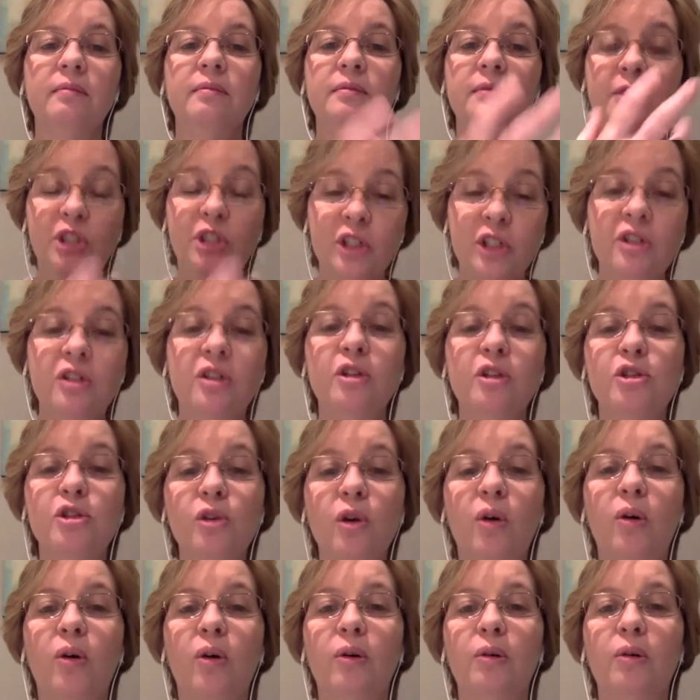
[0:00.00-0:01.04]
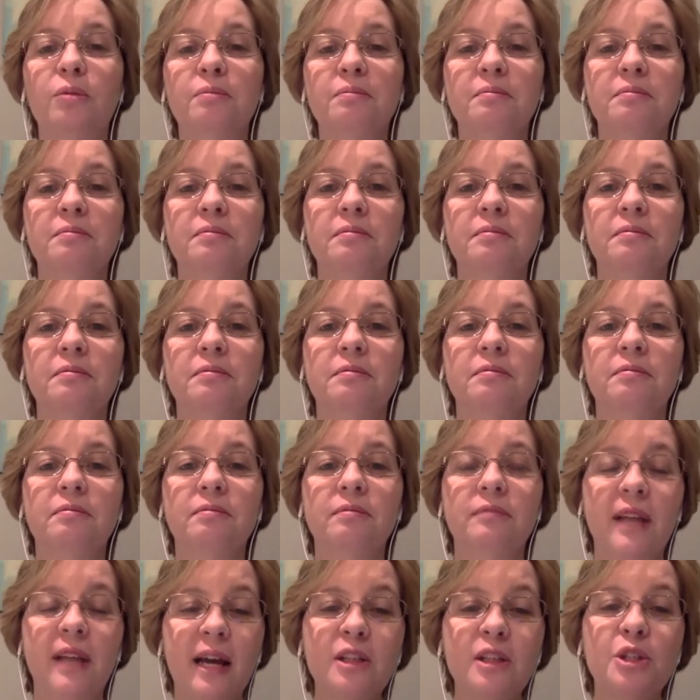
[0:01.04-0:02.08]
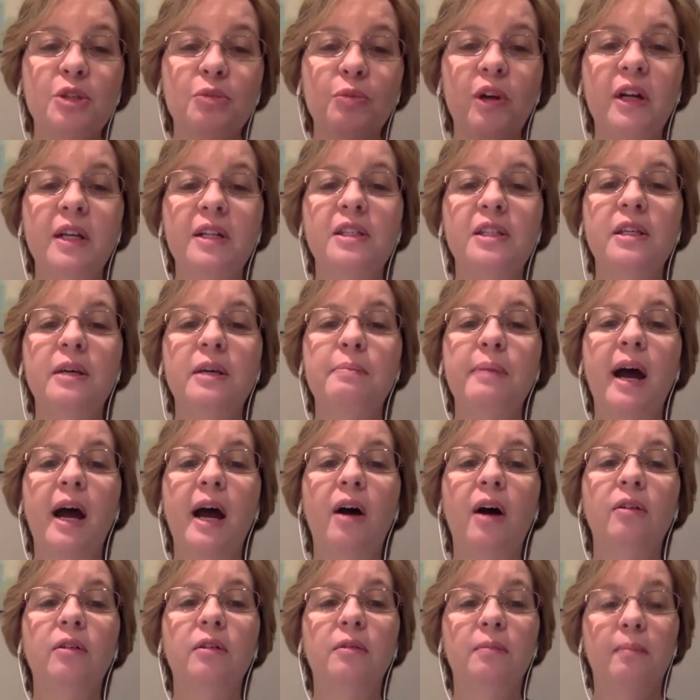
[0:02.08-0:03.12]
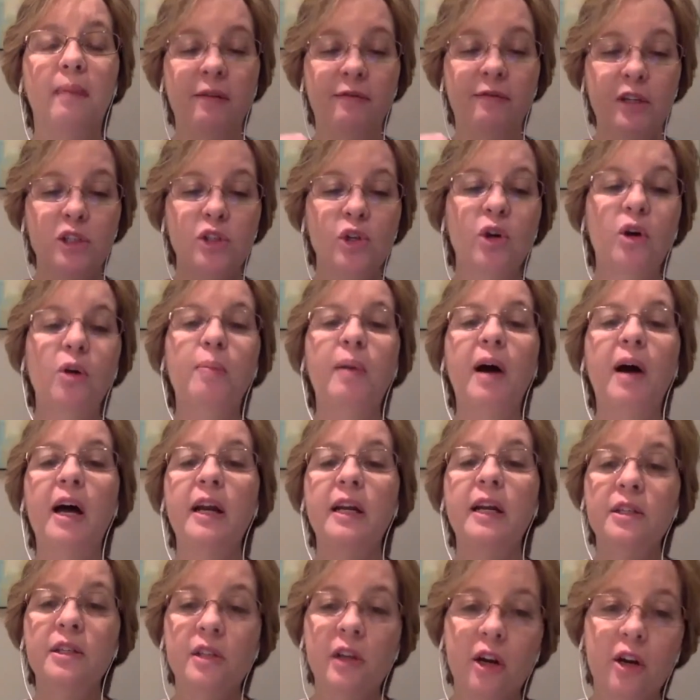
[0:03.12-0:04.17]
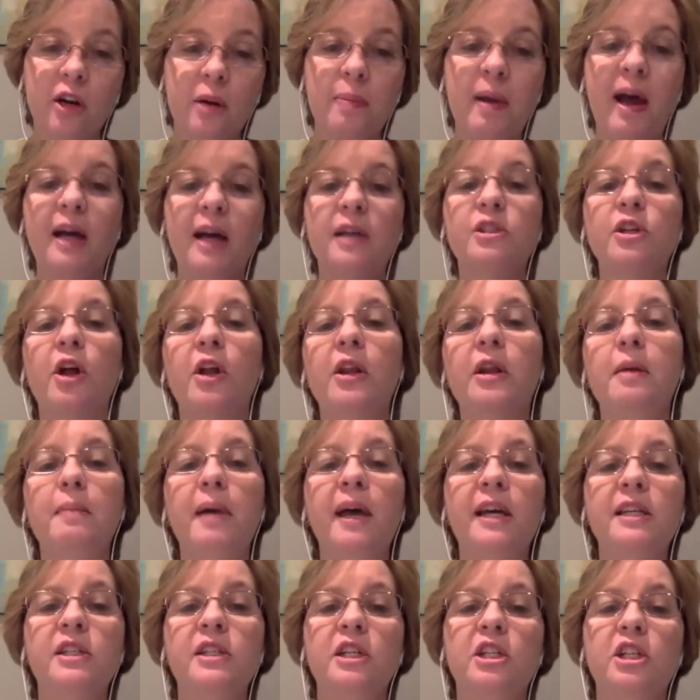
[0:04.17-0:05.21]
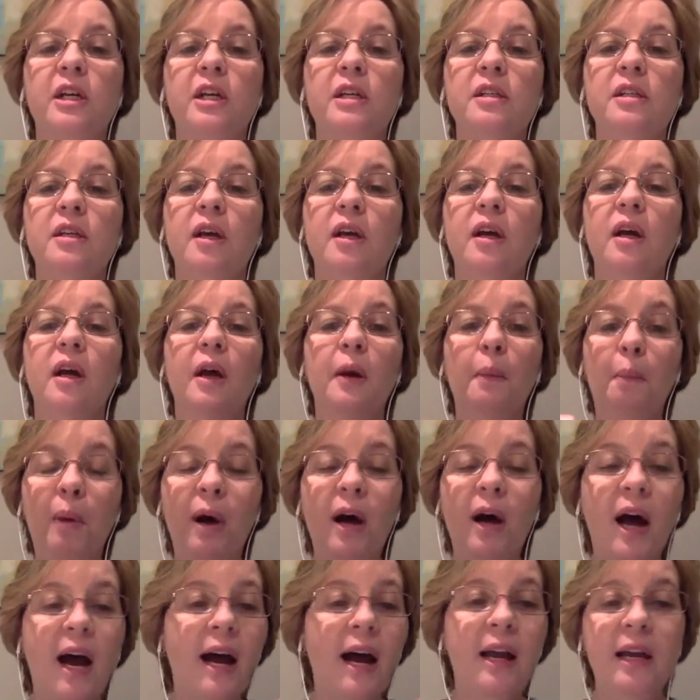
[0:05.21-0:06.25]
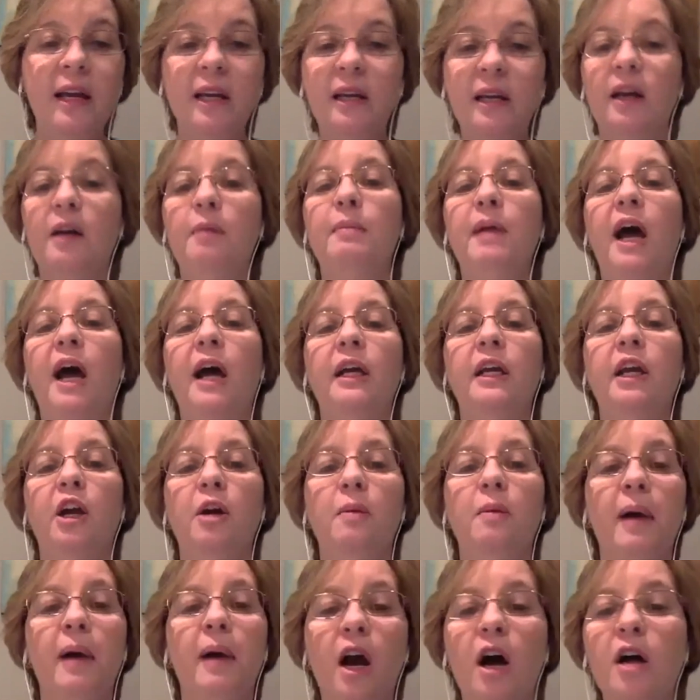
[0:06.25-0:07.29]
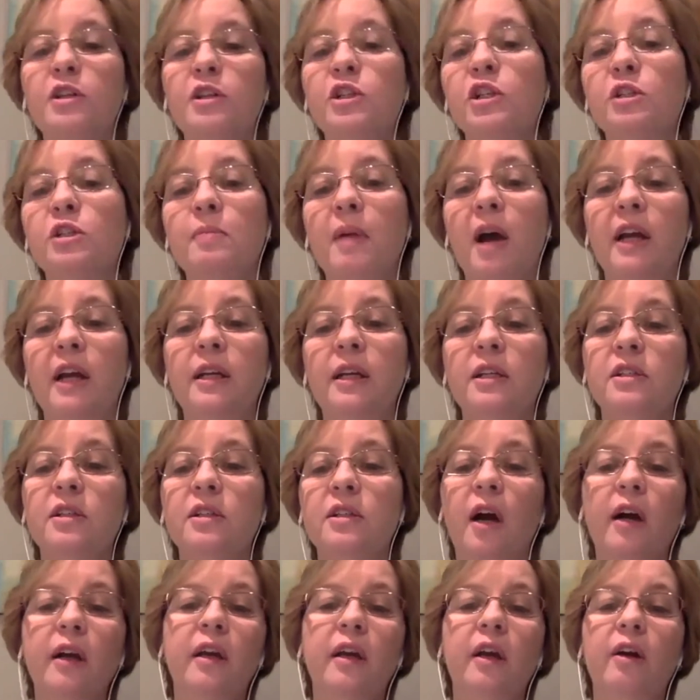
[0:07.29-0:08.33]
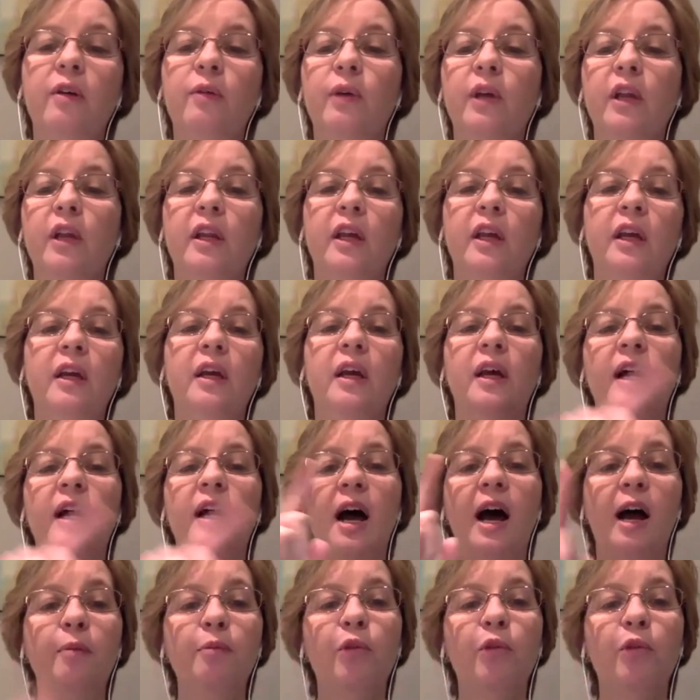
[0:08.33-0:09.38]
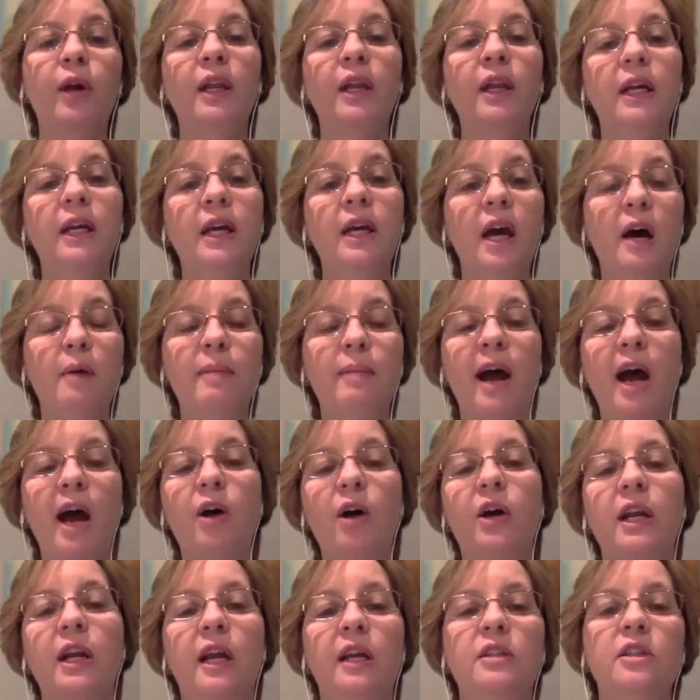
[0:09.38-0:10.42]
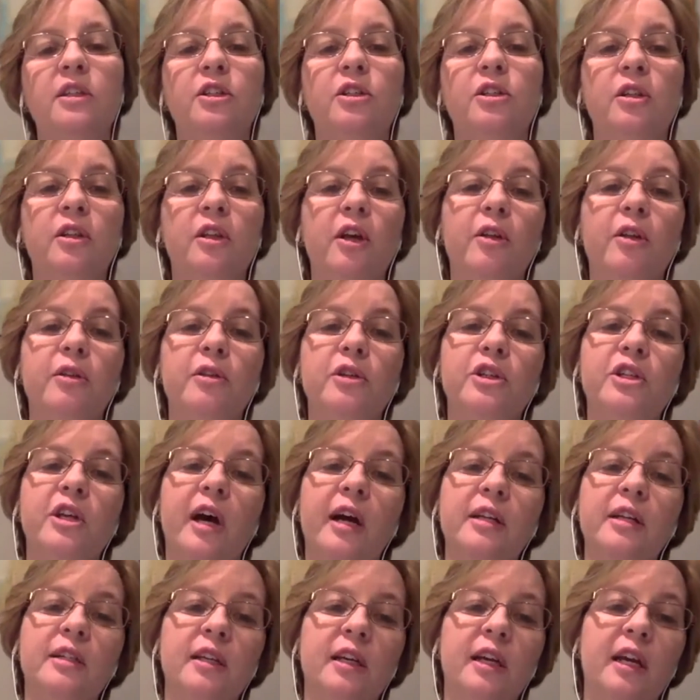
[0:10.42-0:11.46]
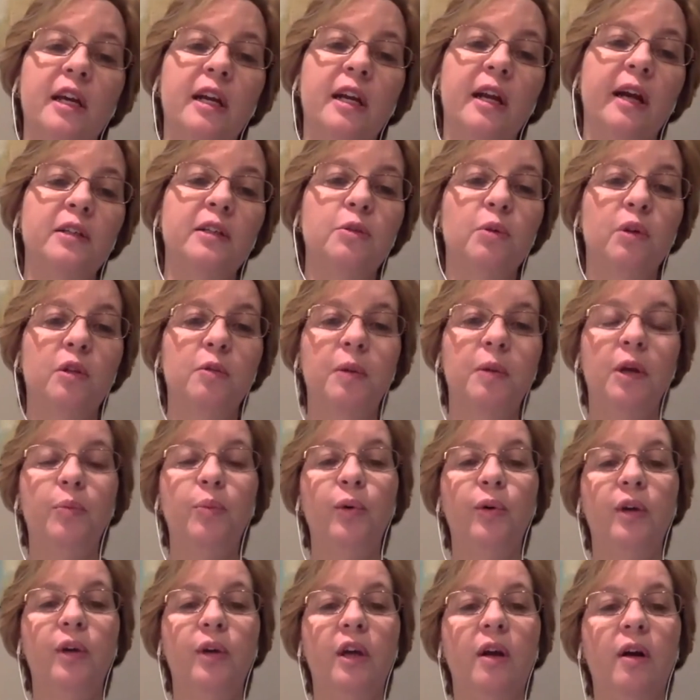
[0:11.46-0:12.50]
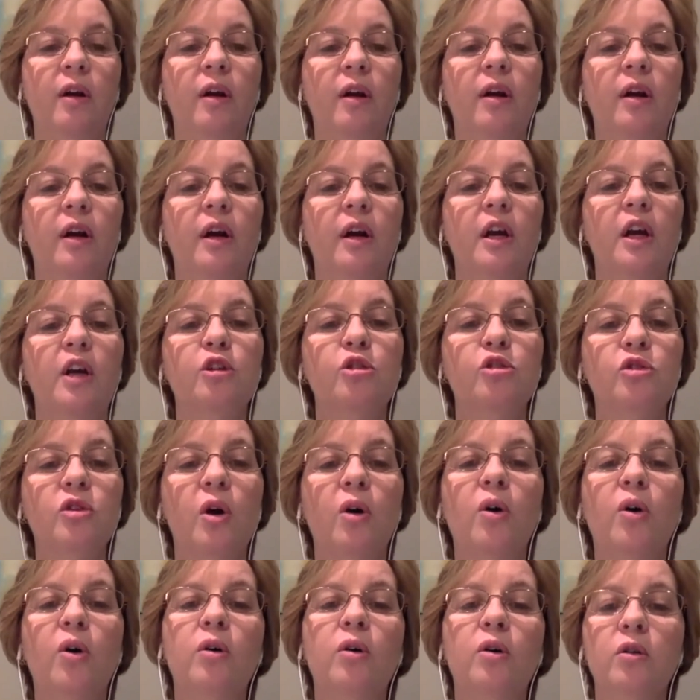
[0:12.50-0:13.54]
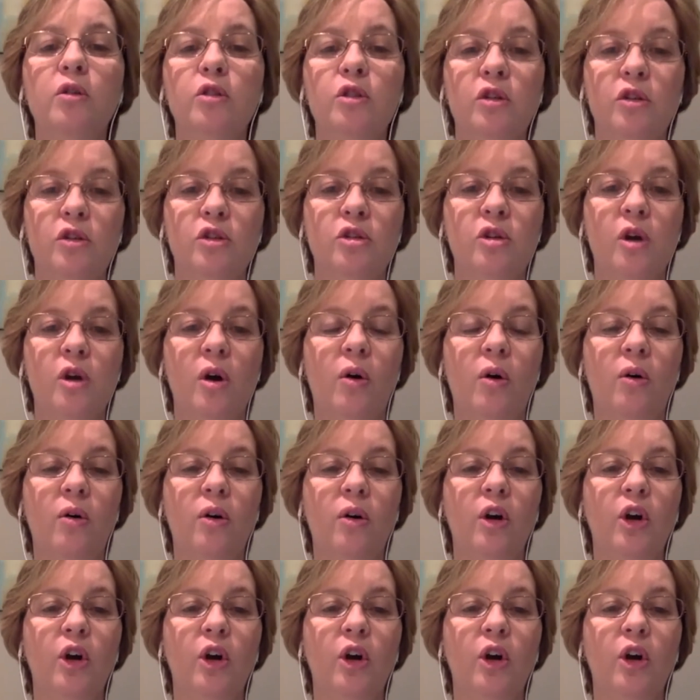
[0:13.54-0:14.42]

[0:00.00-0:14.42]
just the soul. That's what it's about. My physical body is here to pass on the messages, but I am not here. My conscious mind is not here really. I'm really about connecting to the other side to connect with people here, soul to soul.